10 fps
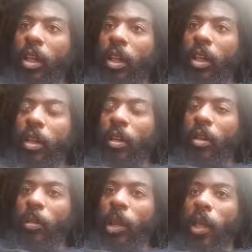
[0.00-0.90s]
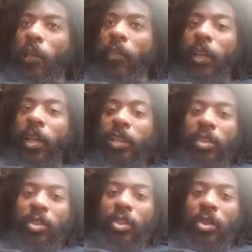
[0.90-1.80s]
how fast
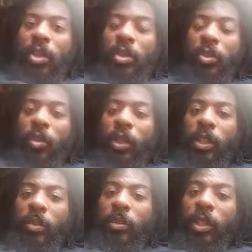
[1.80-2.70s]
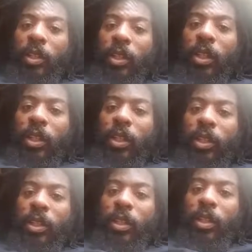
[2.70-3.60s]
construction work can be done,
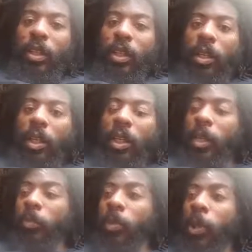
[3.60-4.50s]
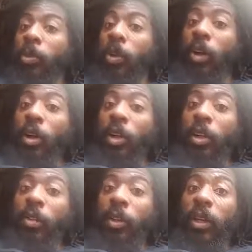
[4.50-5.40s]
and people are on grave